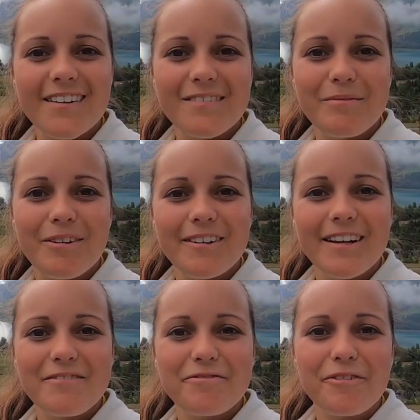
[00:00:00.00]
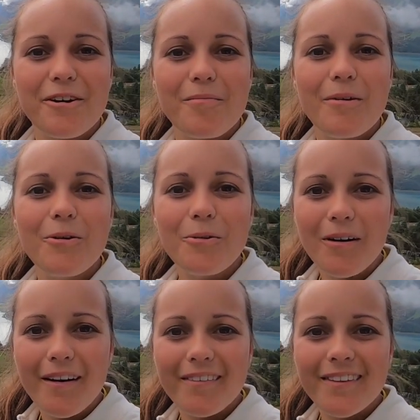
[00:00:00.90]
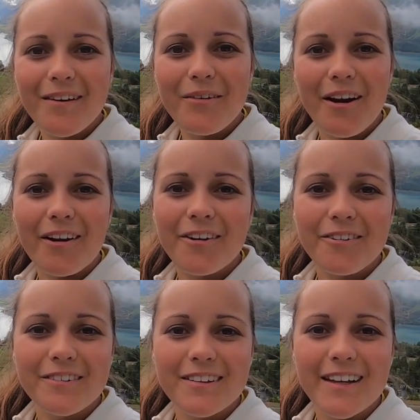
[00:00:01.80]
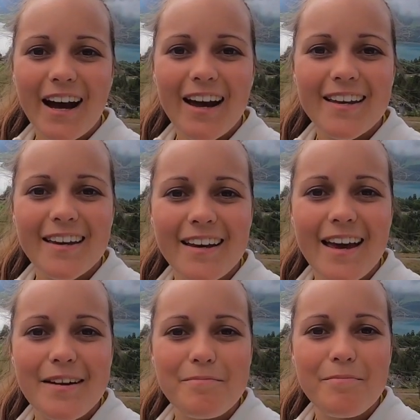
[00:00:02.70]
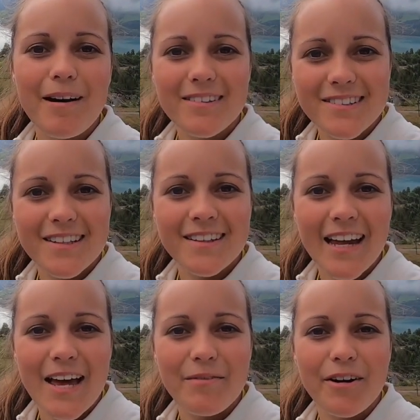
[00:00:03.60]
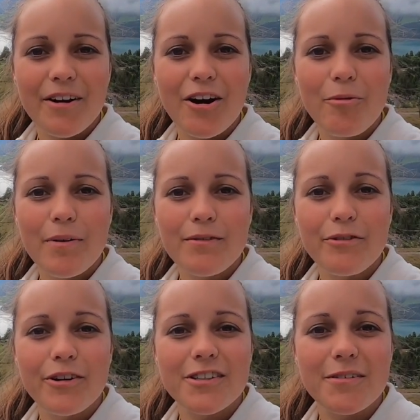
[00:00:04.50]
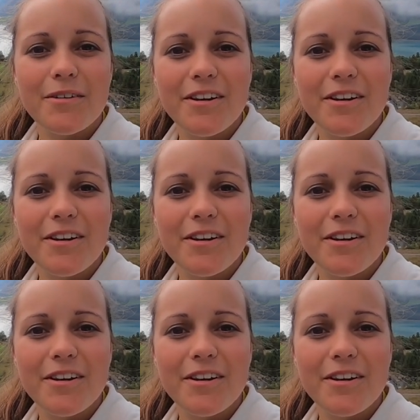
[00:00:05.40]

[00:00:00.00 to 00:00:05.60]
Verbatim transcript: Good morning from Loen. We are currently hiking a mountain and we are hoping for some